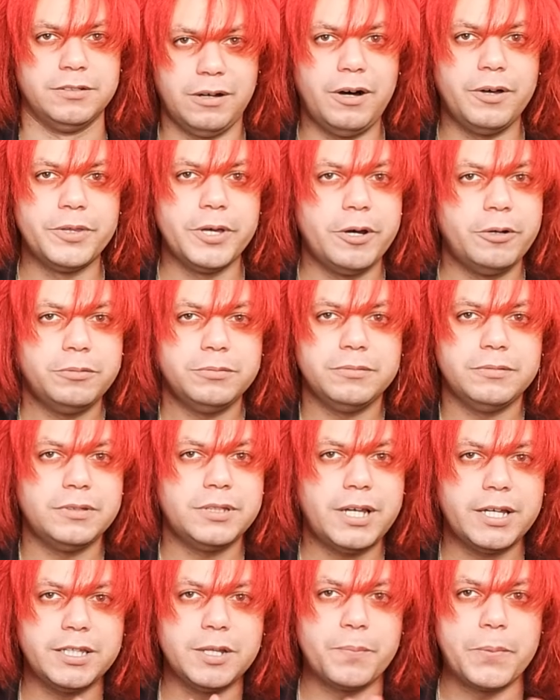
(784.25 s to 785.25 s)
Although
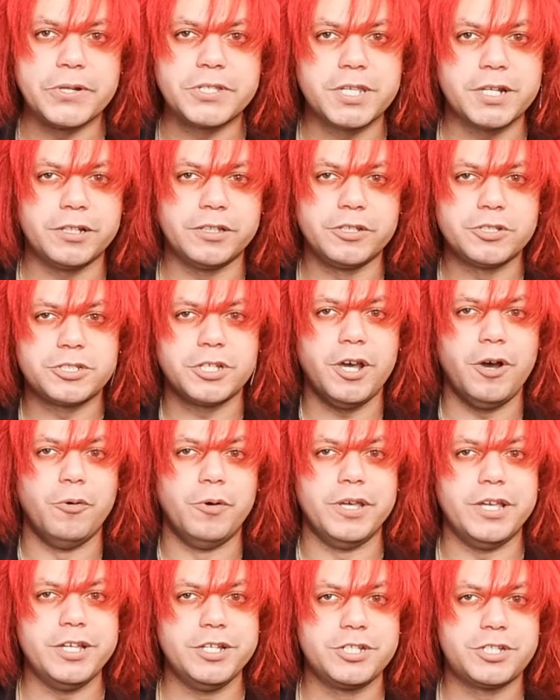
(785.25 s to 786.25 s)
90% of the
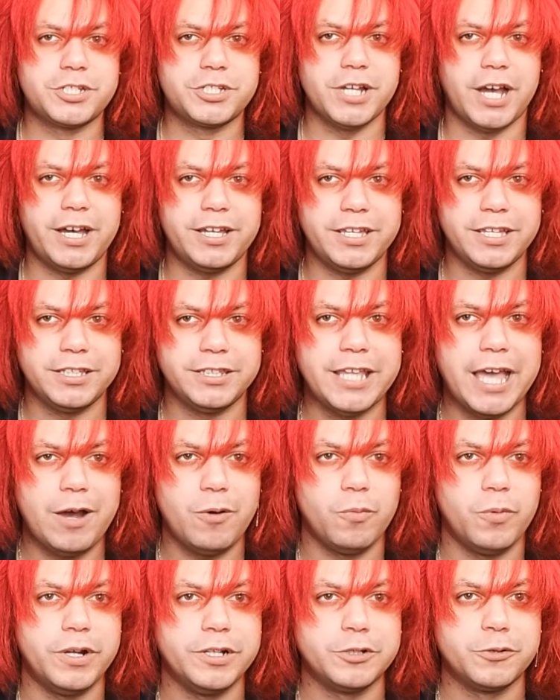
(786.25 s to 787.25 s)
show is shot in
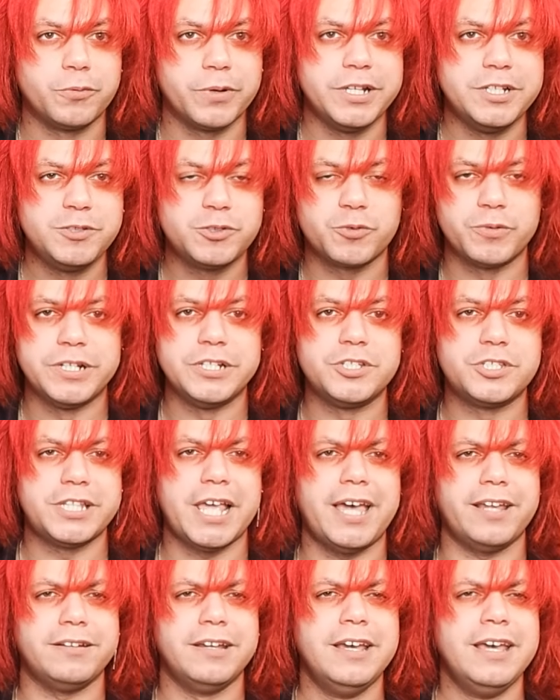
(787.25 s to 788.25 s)
that one green screen
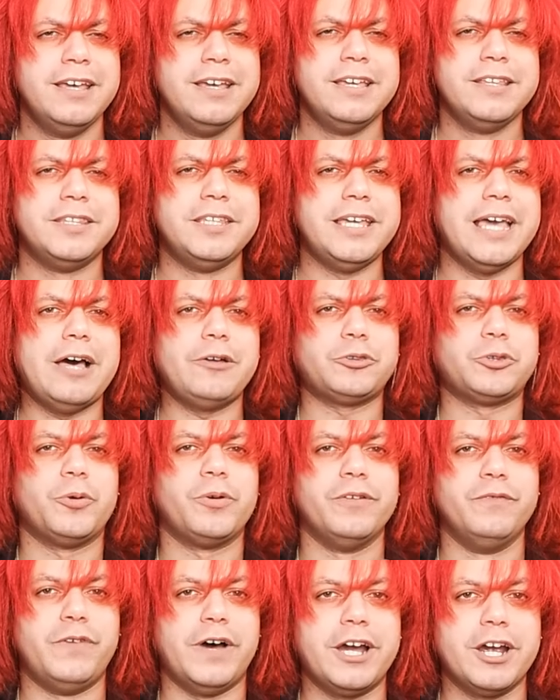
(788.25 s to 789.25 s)
set, the
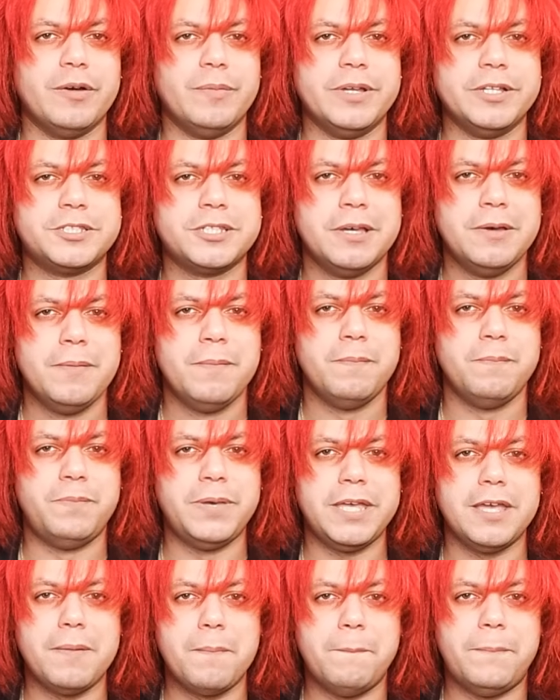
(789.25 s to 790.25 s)
outdoor environments
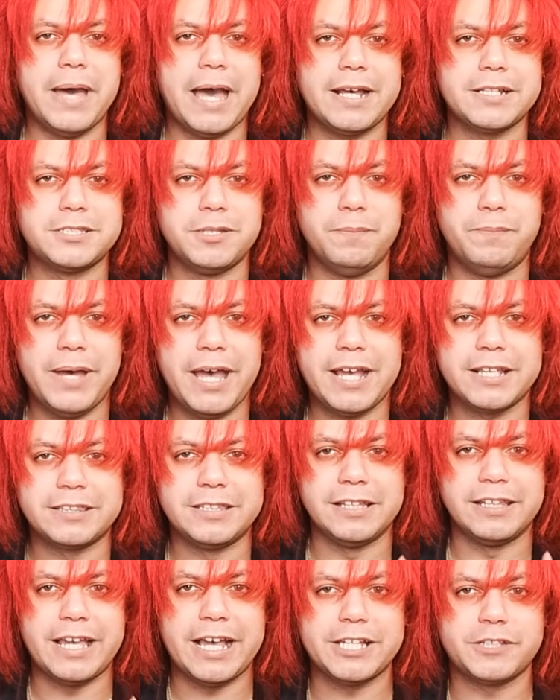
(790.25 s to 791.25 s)
being back-to-back
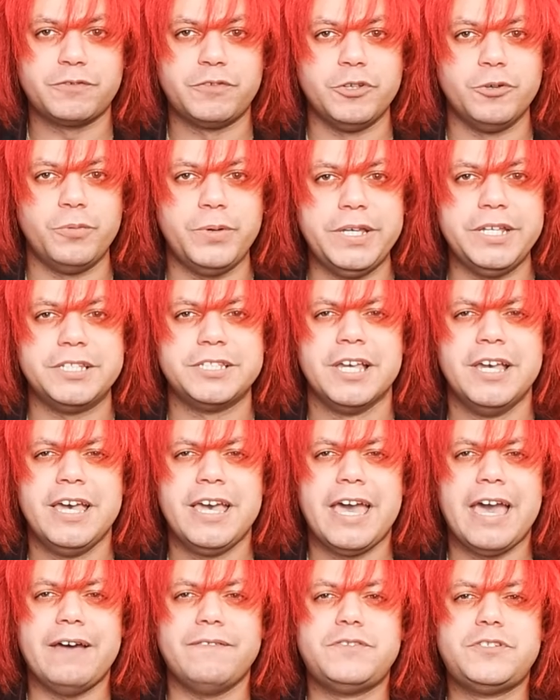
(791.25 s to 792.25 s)
the last few weeks
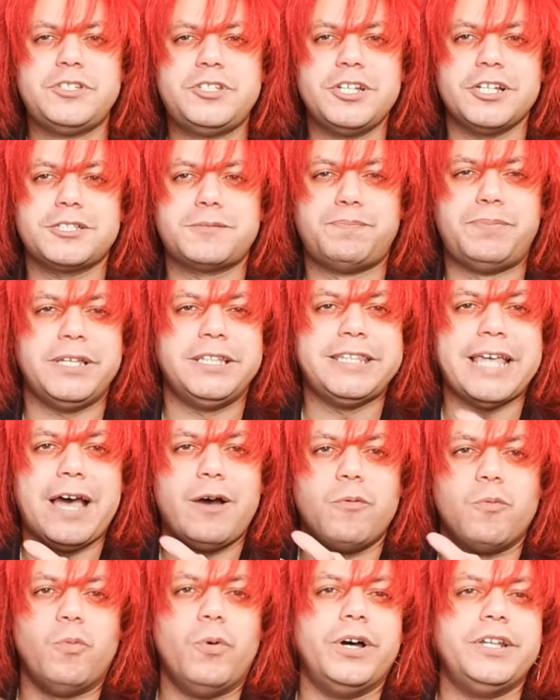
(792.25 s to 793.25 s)
have just been
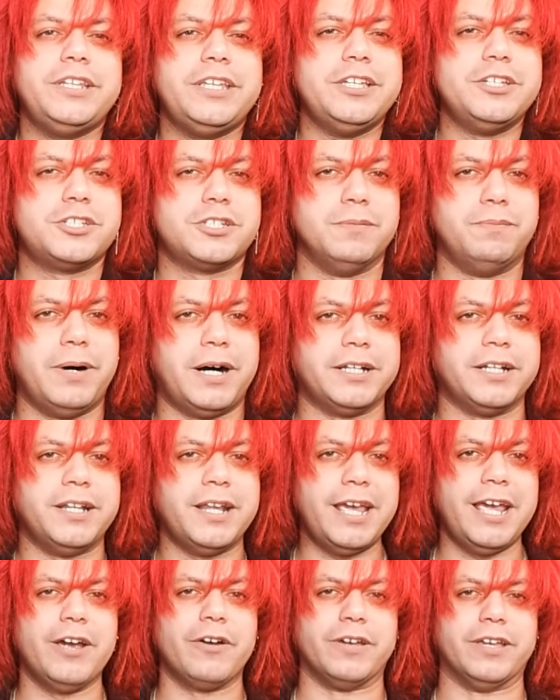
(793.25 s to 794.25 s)
that one
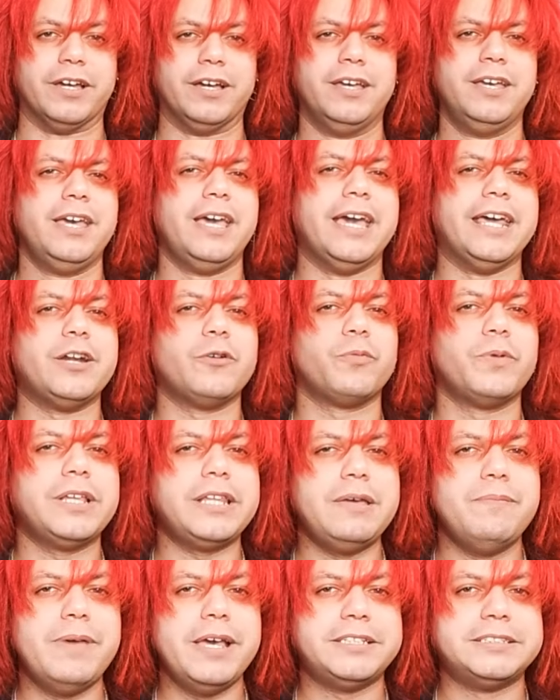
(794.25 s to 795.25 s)
Ishibanen area, and it
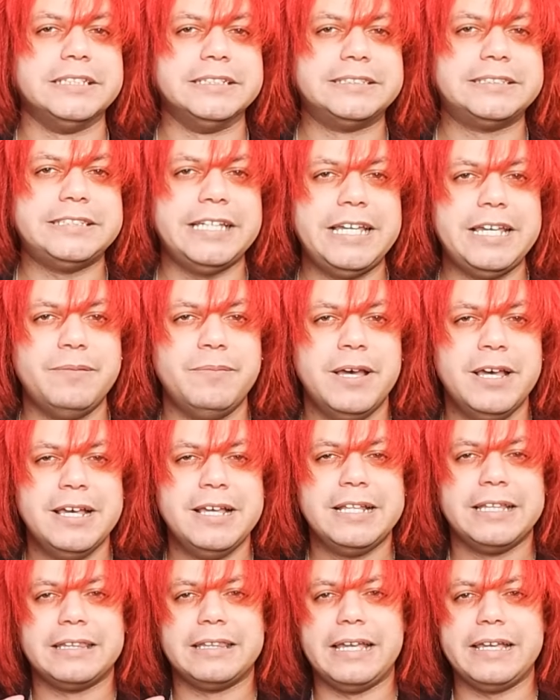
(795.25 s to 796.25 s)
really makes it seem
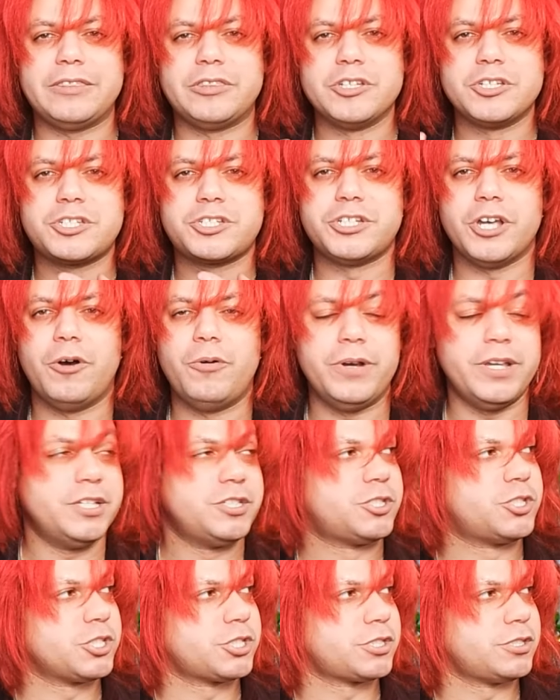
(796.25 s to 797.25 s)
like this show
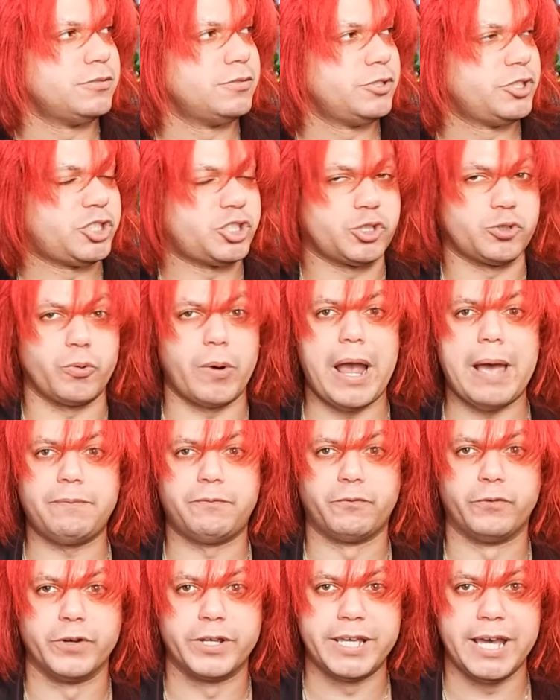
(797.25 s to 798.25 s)
is just
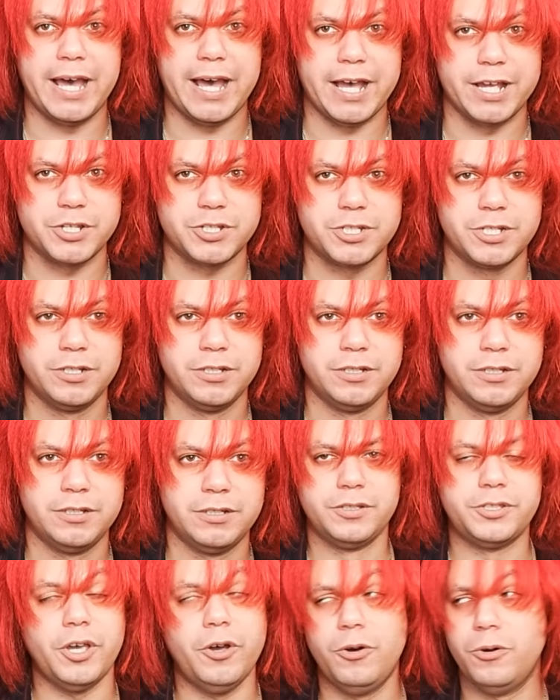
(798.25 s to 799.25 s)
strapped for cash.
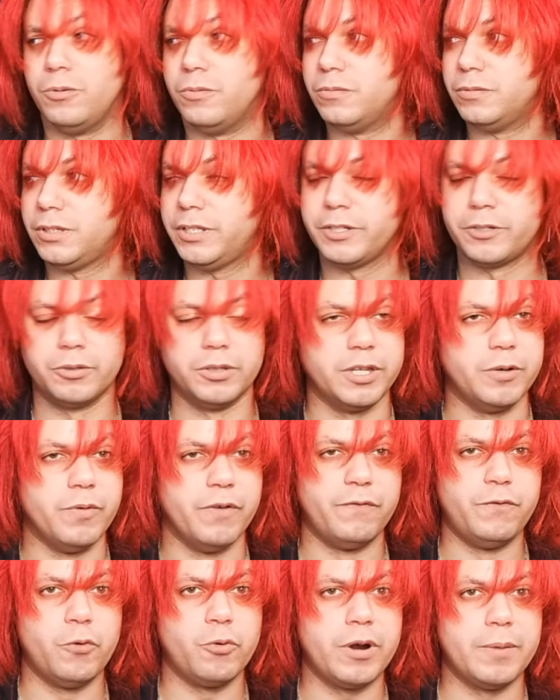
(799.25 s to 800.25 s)
So literally
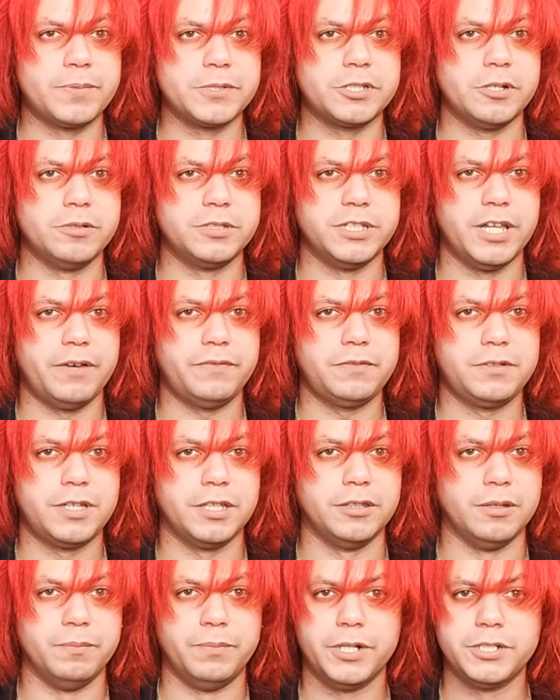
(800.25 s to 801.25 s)
with 4 episodes left,
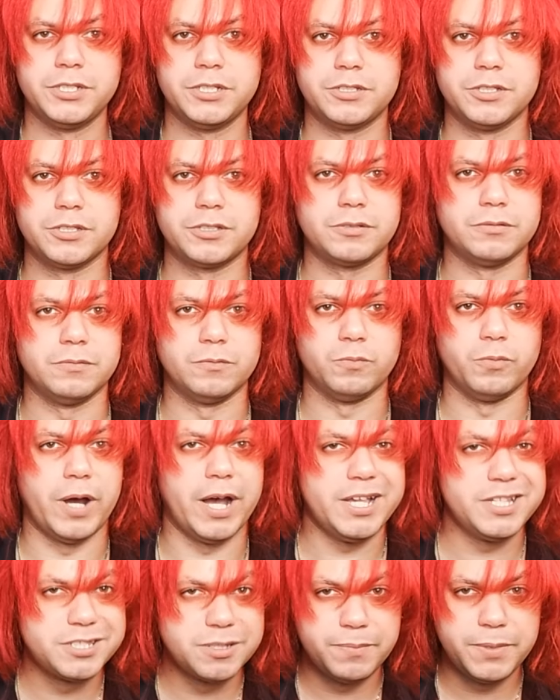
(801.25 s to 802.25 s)
can the budget just
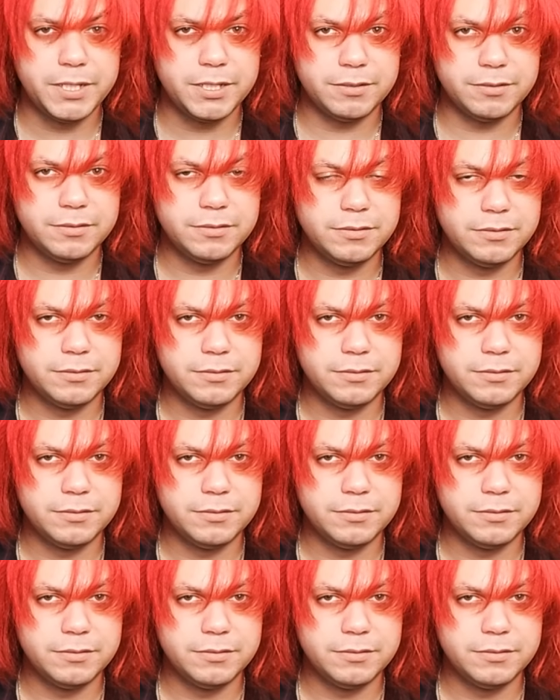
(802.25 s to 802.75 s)
rise a bit?